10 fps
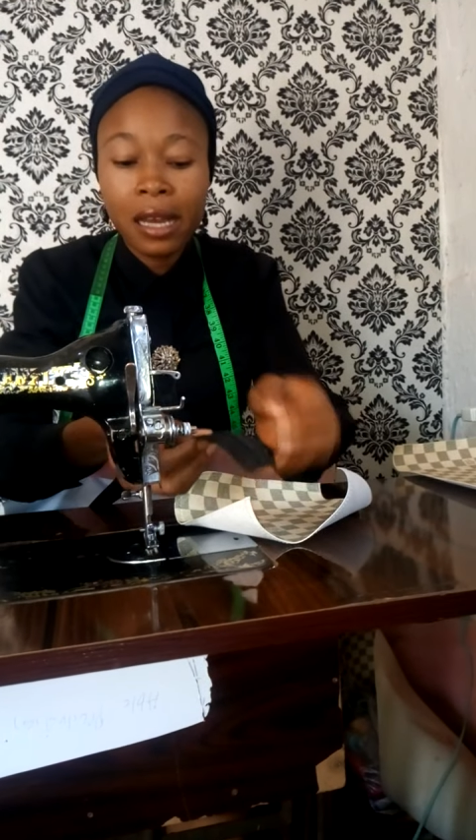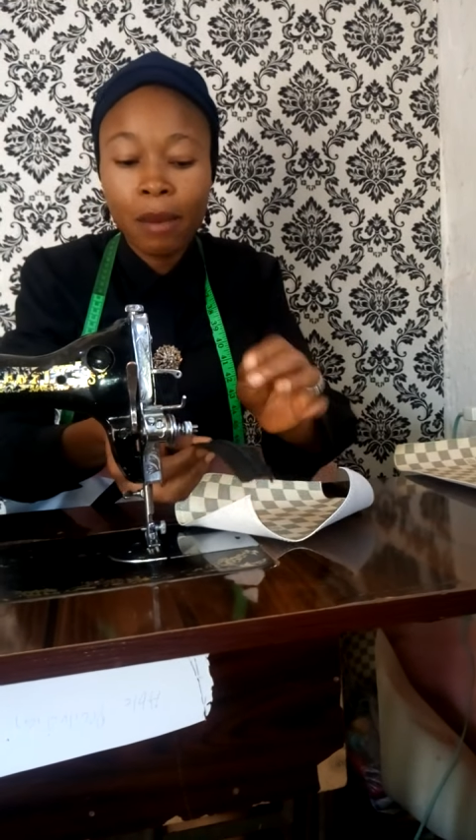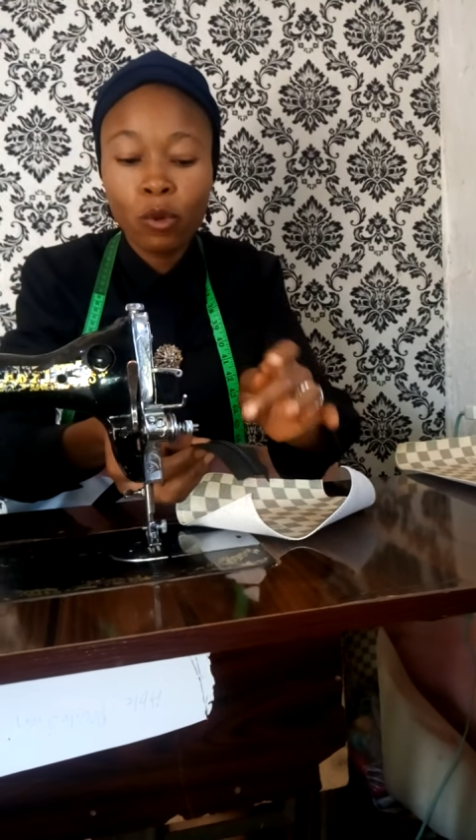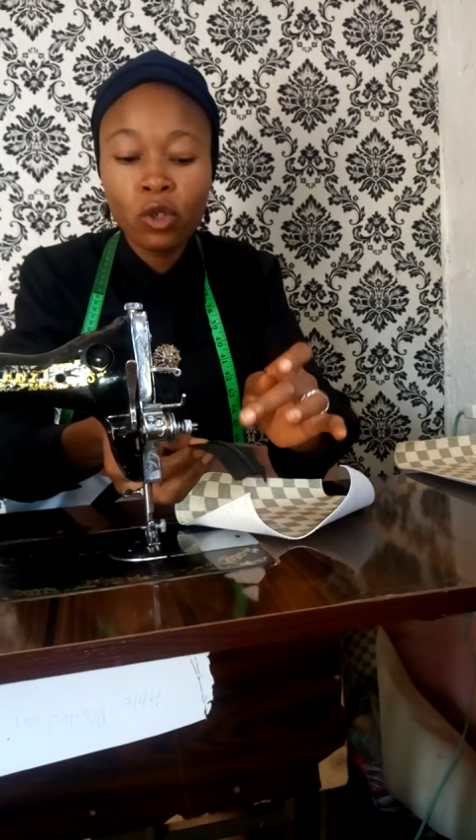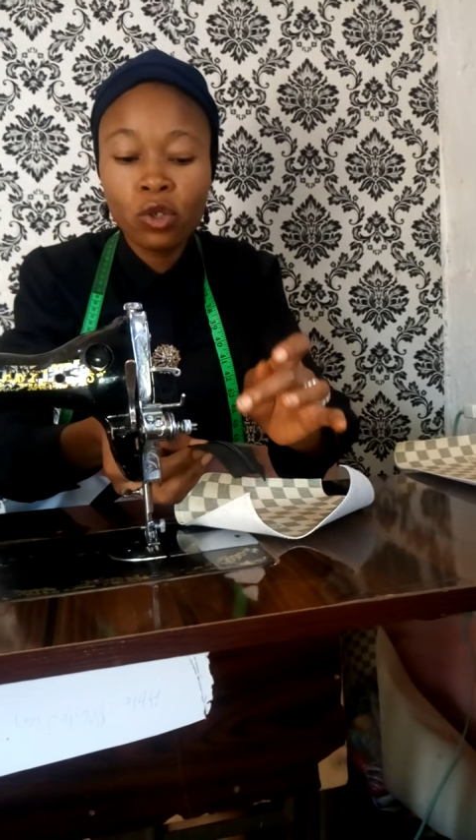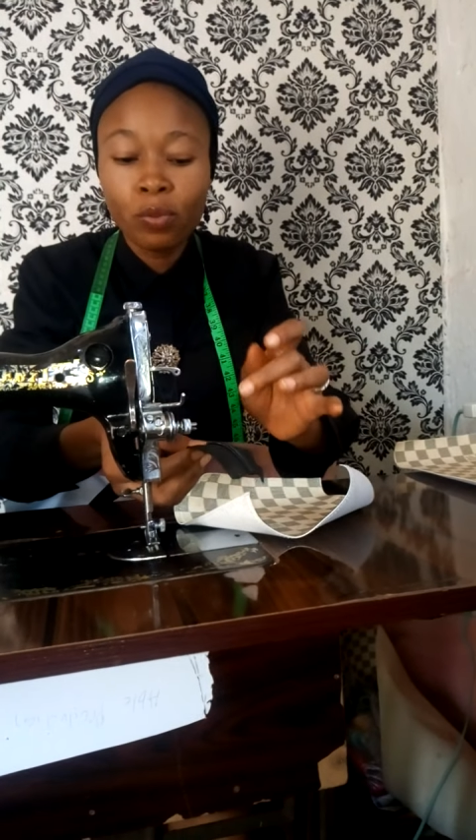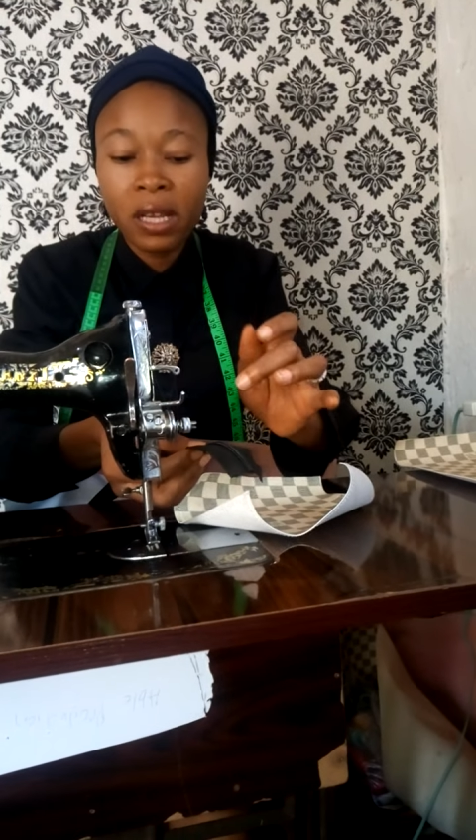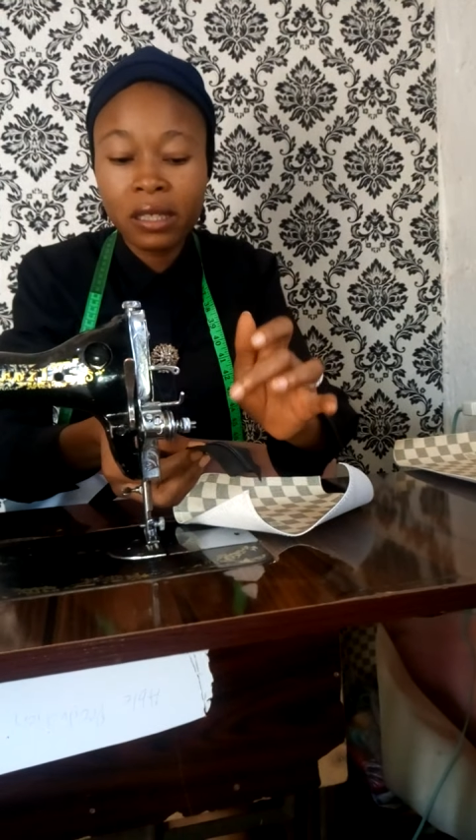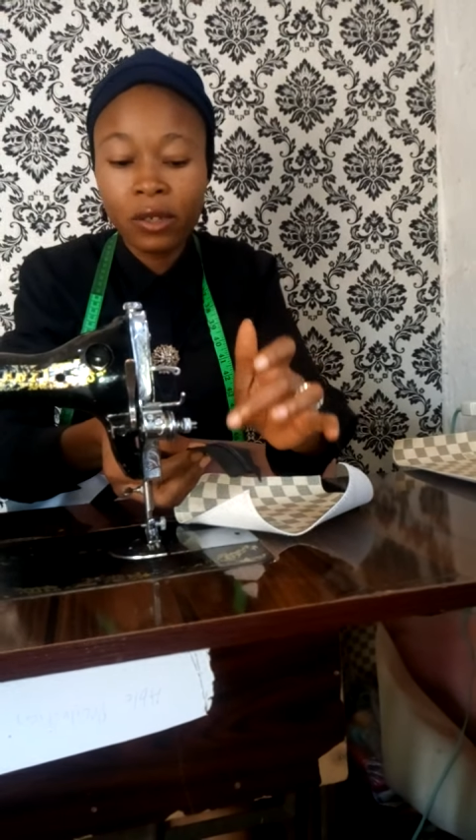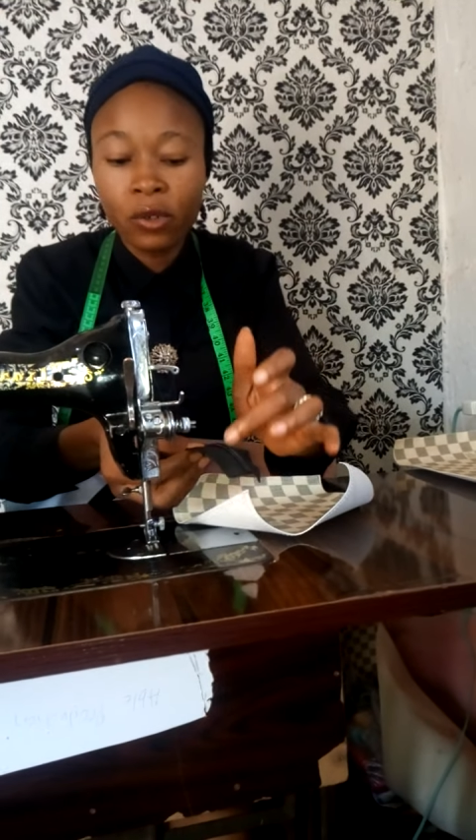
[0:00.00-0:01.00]
I'm going to
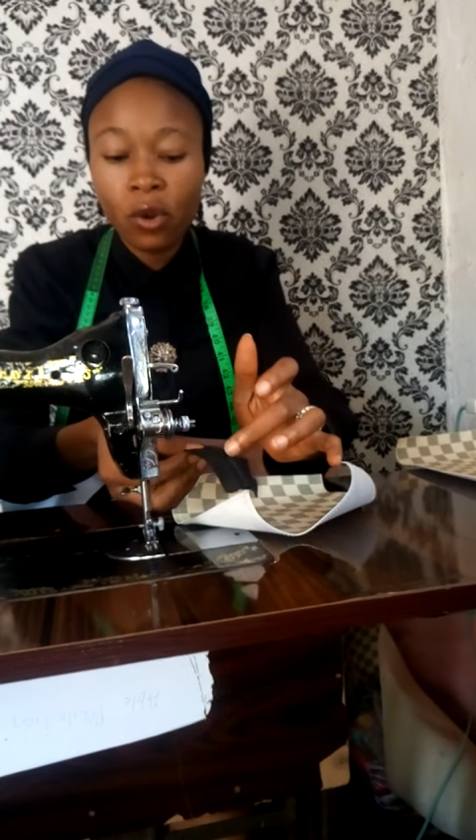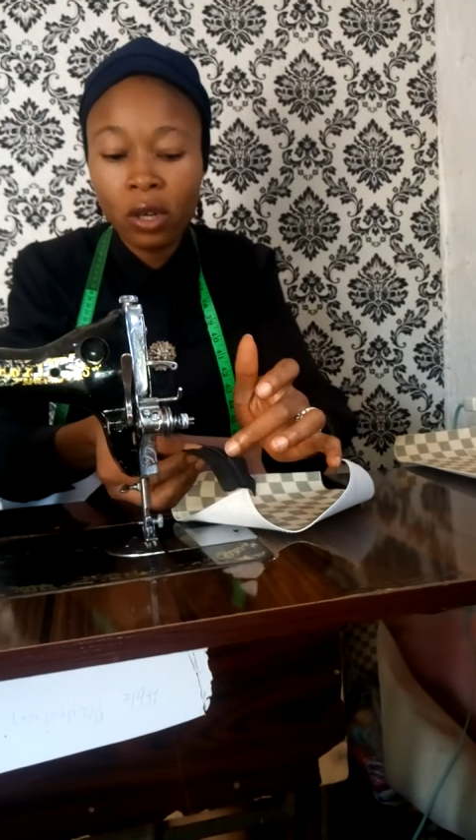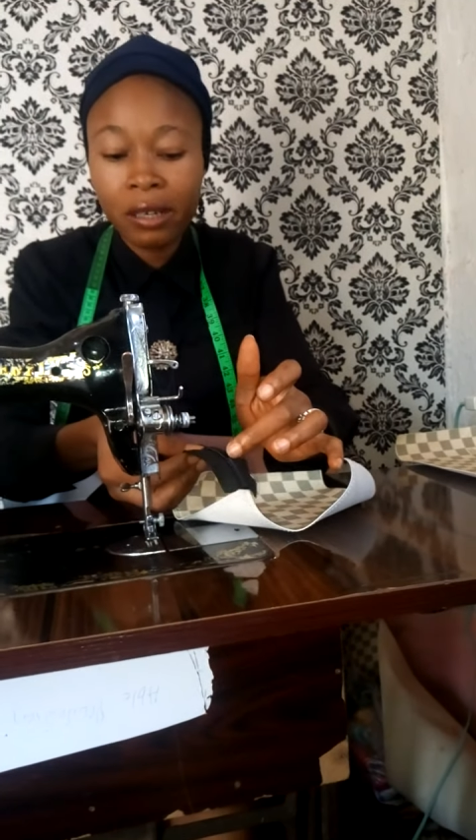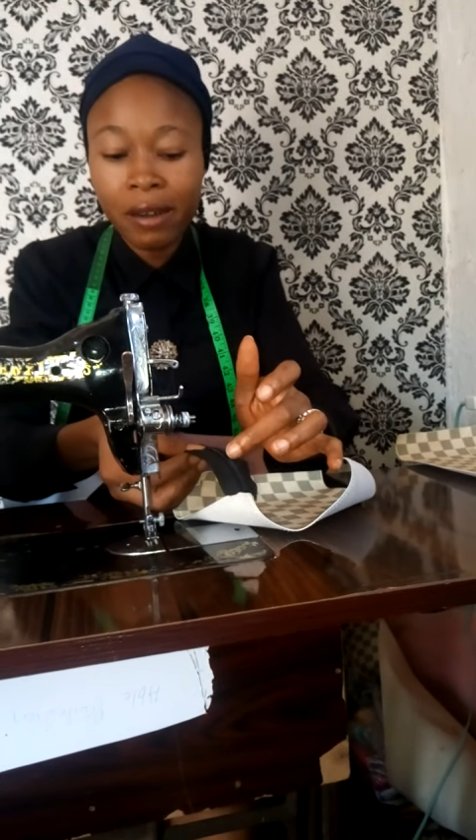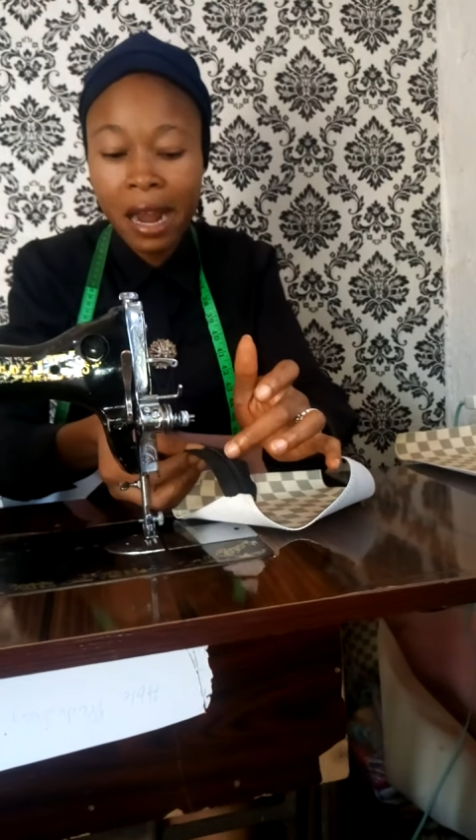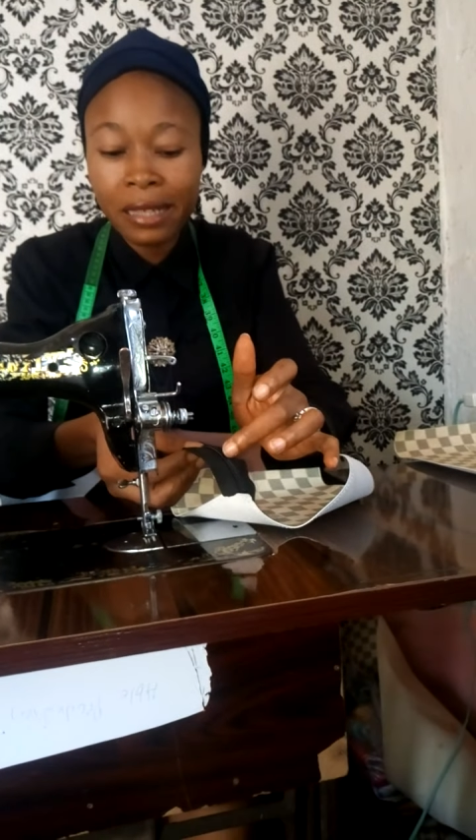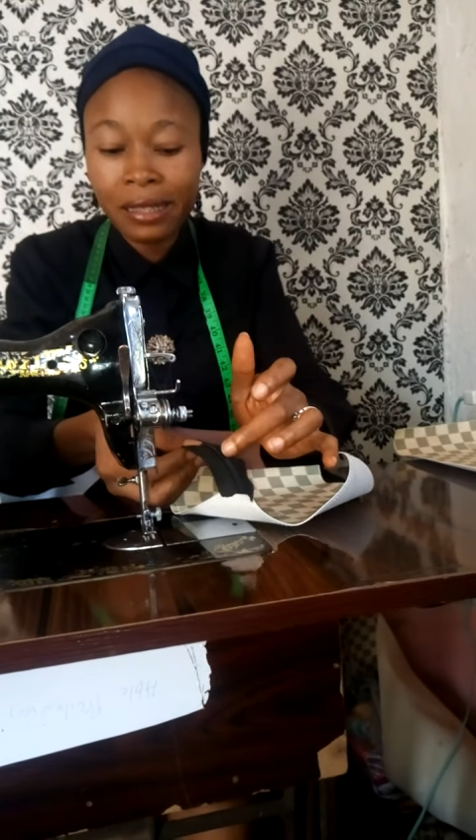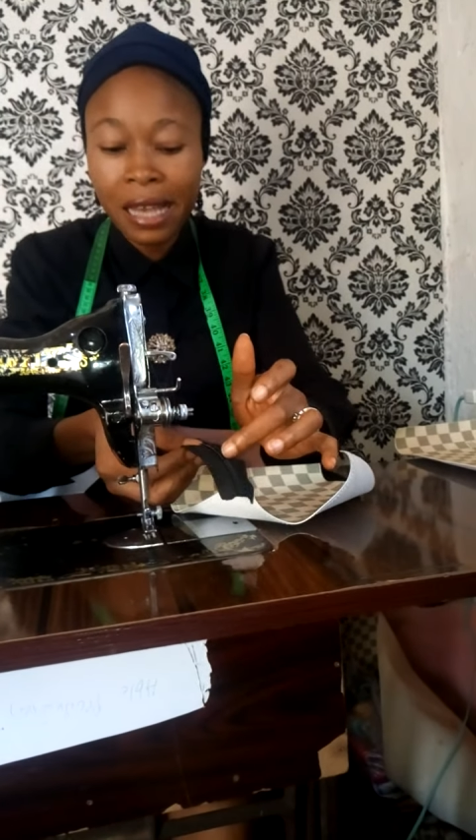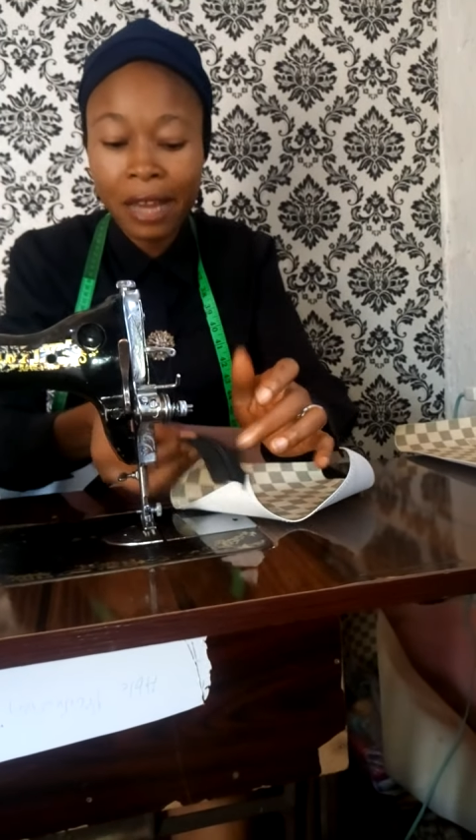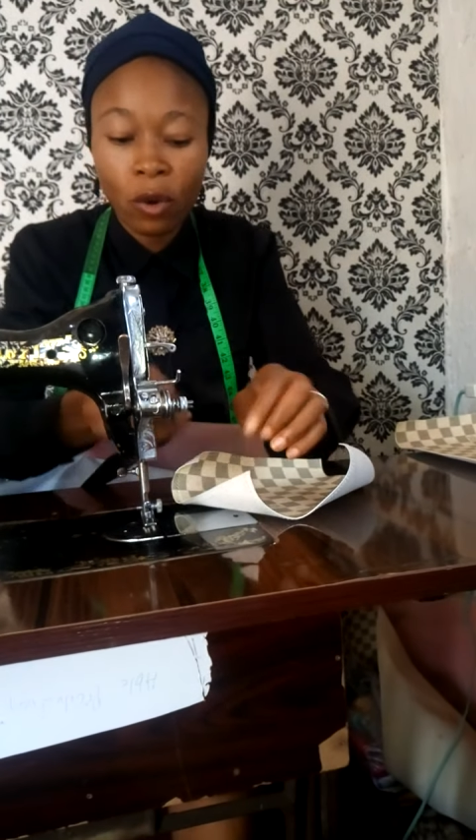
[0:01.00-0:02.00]
place the right
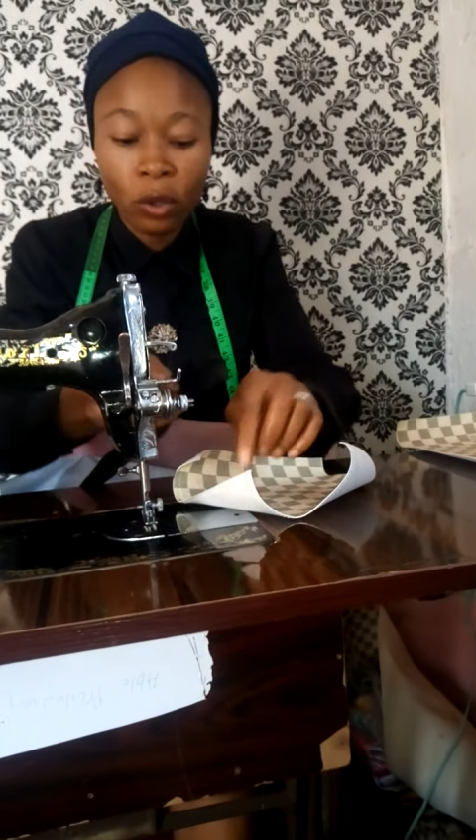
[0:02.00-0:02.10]
side